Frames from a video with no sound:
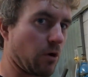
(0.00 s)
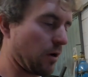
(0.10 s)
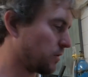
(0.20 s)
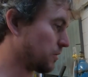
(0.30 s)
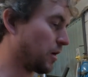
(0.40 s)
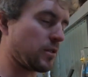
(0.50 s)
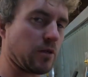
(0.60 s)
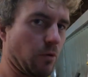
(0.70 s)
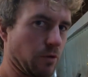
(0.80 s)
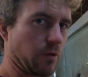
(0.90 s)
alright. I
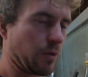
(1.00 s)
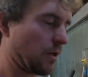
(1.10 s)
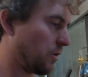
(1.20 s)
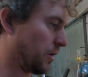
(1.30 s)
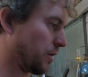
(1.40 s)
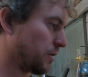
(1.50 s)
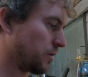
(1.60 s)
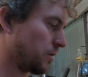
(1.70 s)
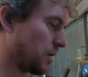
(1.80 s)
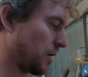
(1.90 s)
actually wanted a bit longer
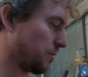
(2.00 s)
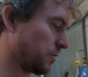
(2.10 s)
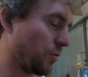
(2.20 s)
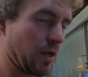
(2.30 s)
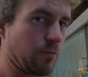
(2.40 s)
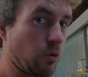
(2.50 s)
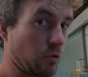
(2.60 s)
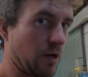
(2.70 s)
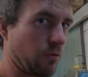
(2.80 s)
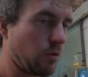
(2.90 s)
um, so we get more
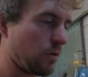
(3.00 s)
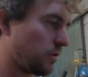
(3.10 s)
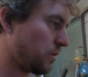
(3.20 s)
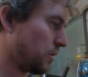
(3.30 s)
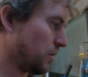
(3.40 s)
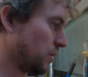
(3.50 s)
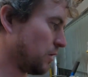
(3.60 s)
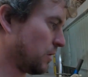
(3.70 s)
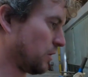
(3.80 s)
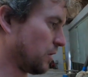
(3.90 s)
travel.
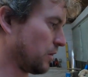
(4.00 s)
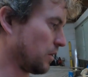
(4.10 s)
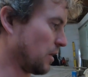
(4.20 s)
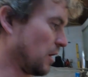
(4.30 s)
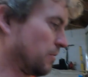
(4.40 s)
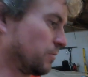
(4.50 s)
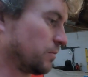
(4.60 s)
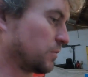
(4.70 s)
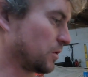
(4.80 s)
Um,